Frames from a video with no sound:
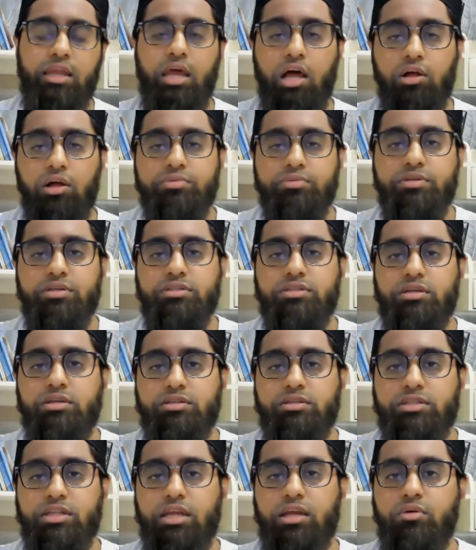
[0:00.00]
and helps us
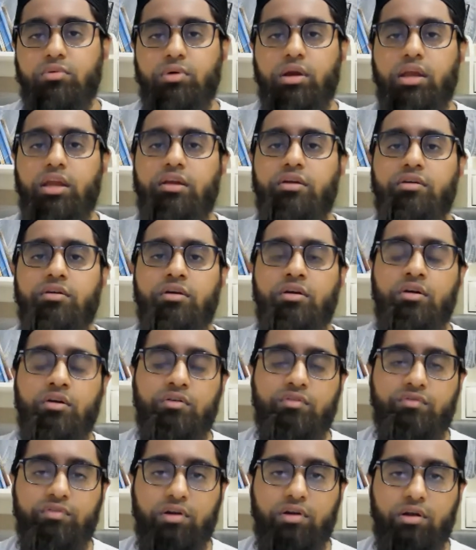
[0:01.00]
stay away
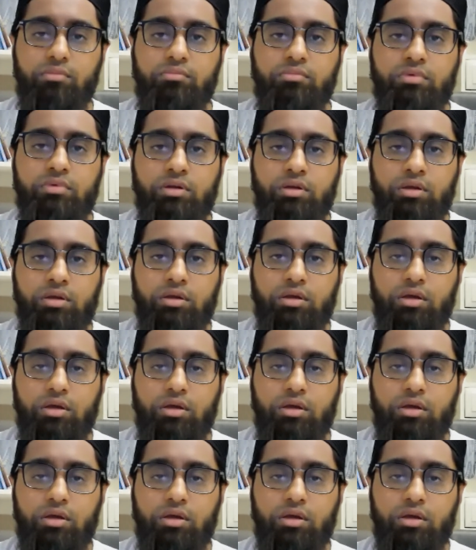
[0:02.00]
from